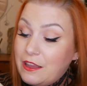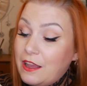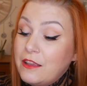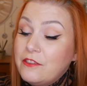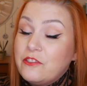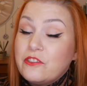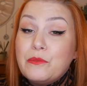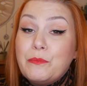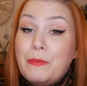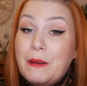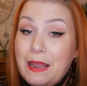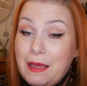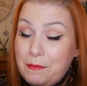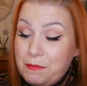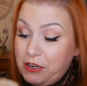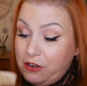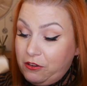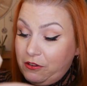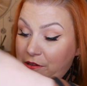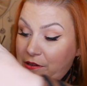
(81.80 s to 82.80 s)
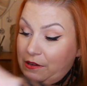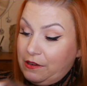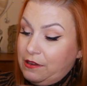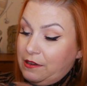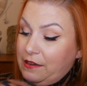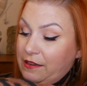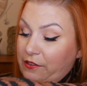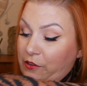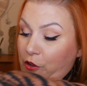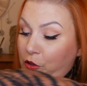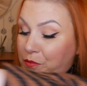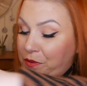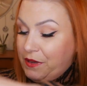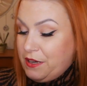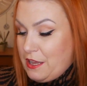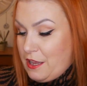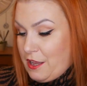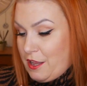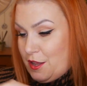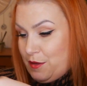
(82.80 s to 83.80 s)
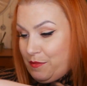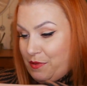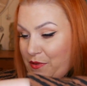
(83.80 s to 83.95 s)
I'm just blabbing on. Let's open it up.